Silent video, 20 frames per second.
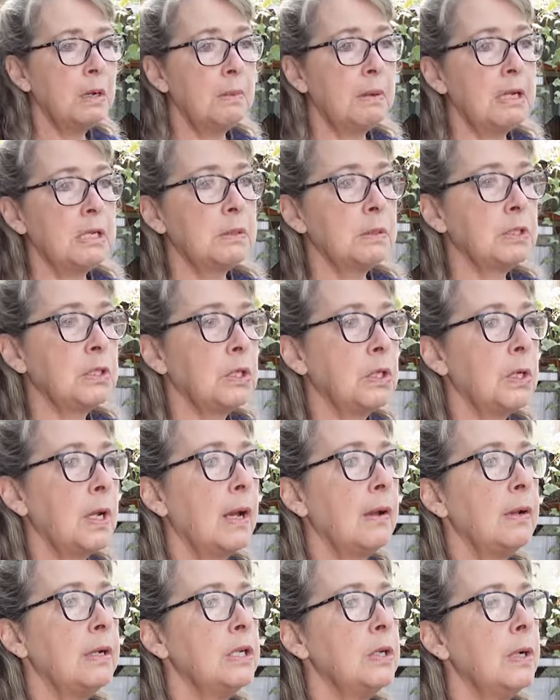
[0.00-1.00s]
I might as well show you
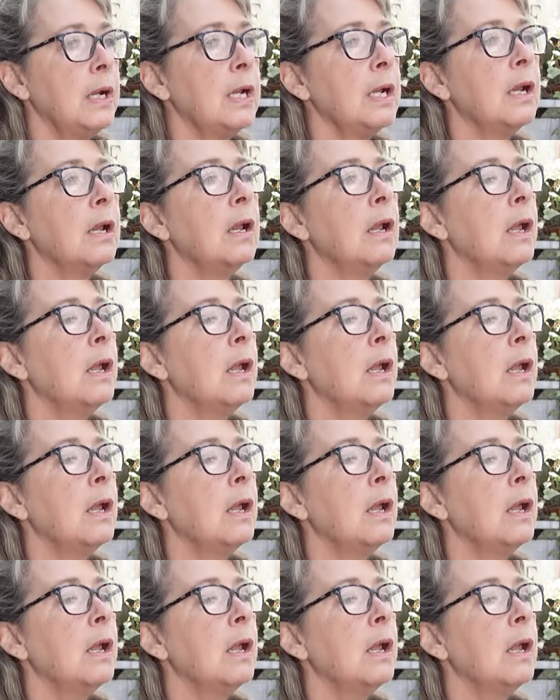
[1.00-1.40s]
how I do it.